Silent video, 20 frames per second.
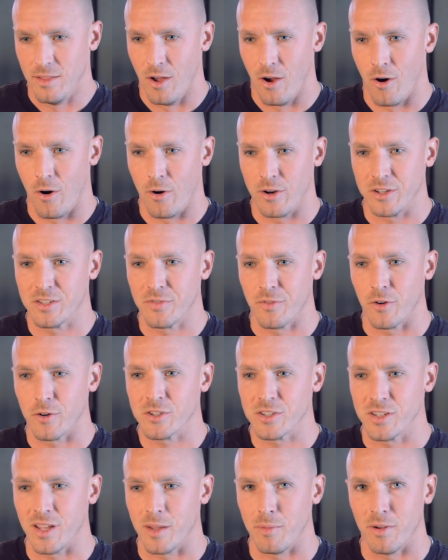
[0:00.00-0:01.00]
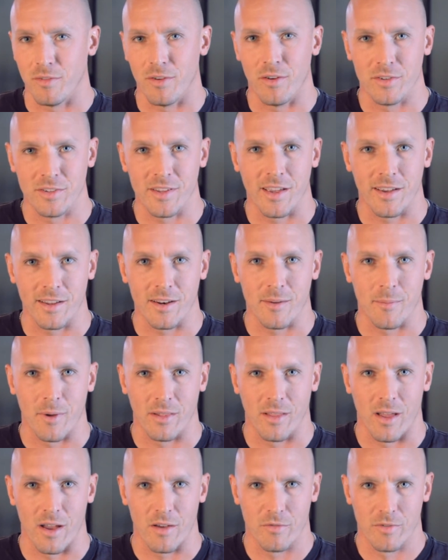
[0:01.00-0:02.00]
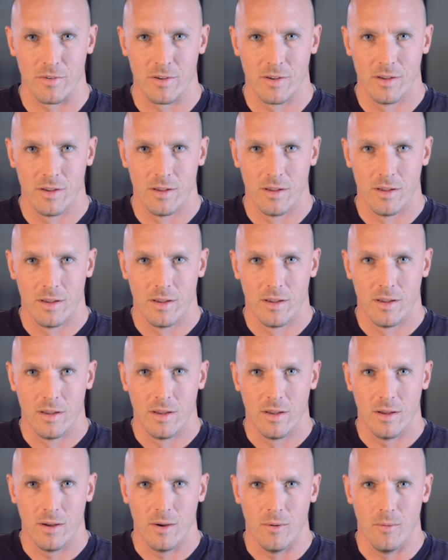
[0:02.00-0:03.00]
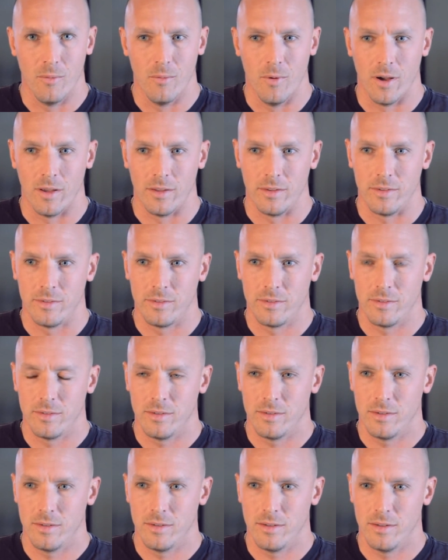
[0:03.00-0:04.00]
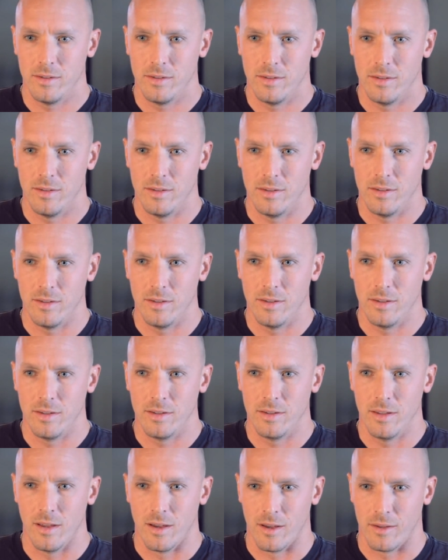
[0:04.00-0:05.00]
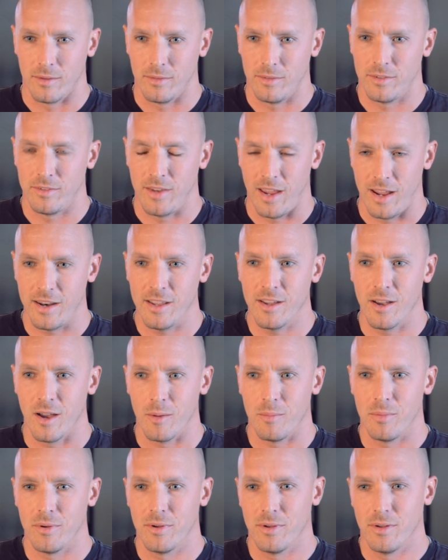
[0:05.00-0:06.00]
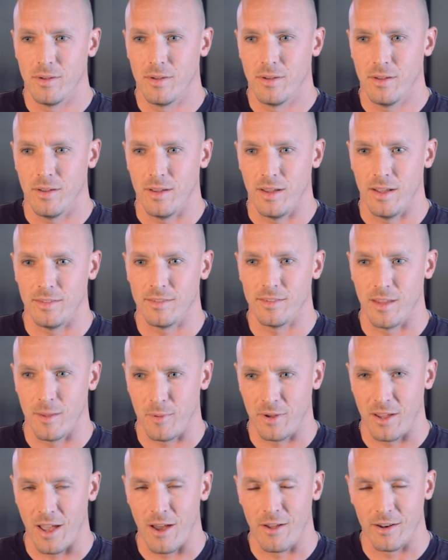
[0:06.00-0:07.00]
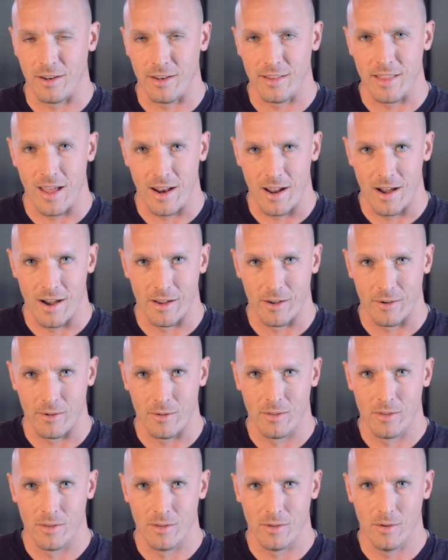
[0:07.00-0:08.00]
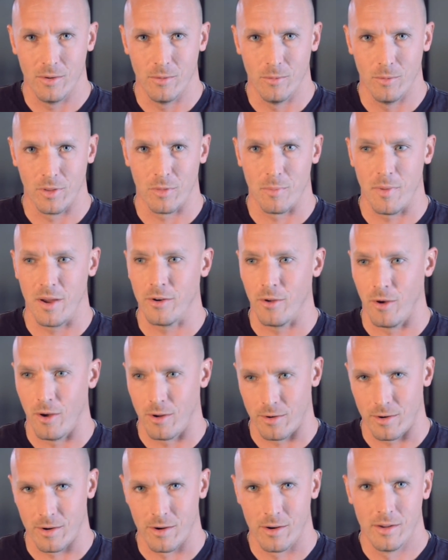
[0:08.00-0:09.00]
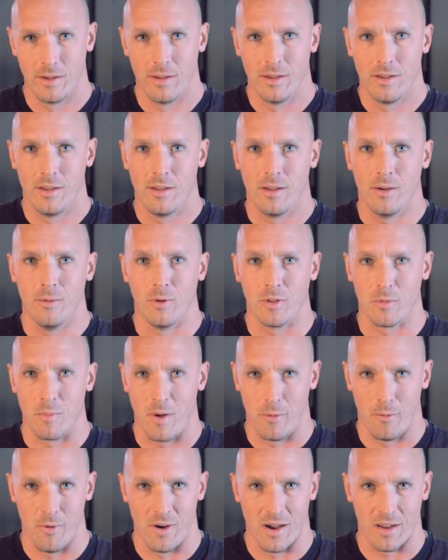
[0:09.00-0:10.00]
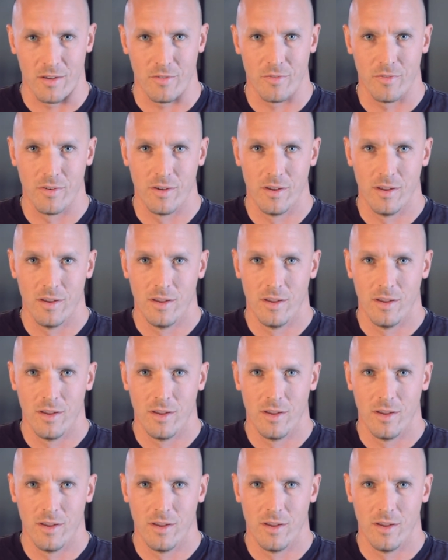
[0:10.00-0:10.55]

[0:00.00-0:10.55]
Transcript: hardest first step I've ever taken in my life, was standing up and stepping out into that aisle with my daughter, with my wife,